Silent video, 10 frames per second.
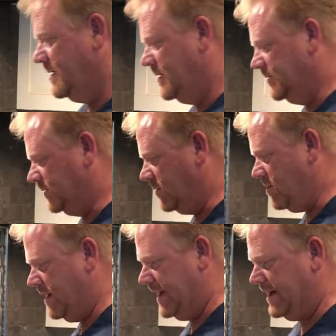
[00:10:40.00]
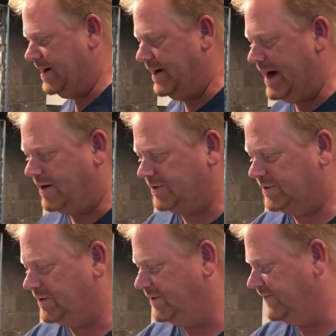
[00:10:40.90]
So go ahead and now
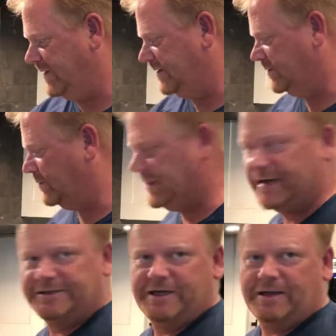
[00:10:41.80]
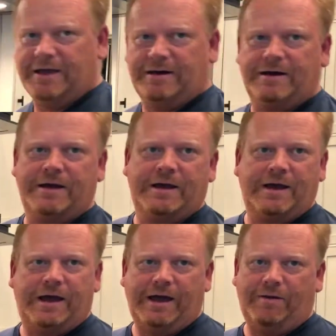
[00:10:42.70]
serve this with that chicken
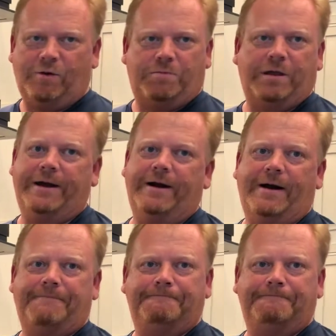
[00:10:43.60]
and we'll plate it up.